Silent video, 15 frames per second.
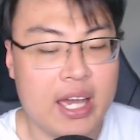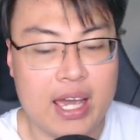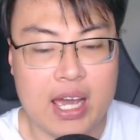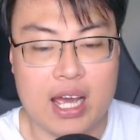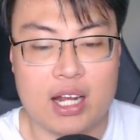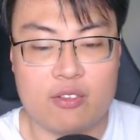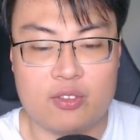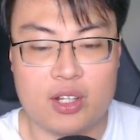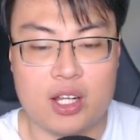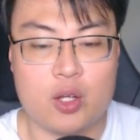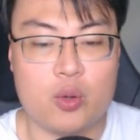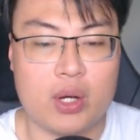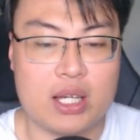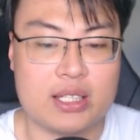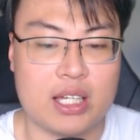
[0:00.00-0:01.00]
And after that, you
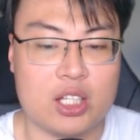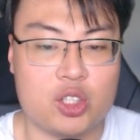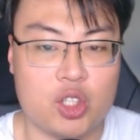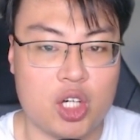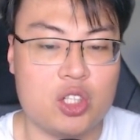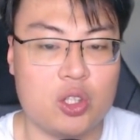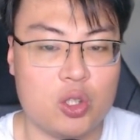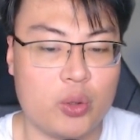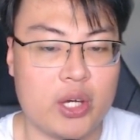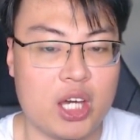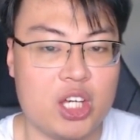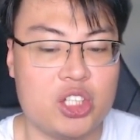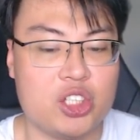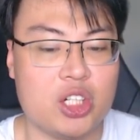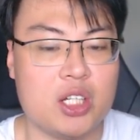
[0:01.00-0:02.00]
guys can change your
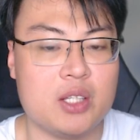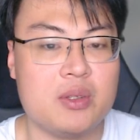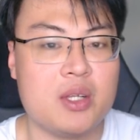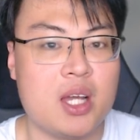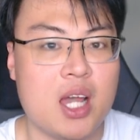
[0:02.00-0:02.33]
location.